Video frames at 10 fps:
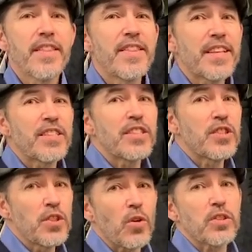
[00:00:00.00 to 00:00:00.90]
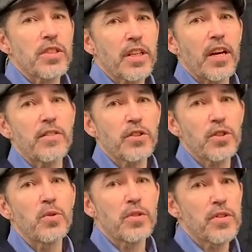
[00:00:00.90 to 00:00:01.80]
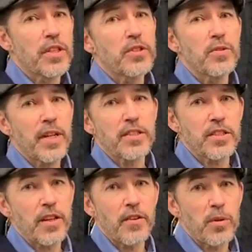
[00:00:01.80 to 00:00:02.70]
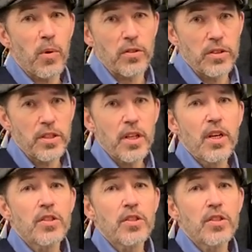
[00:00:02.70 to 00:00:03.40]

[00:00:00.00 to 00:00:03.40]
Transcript: this is not the kind of suit that you necessarily want.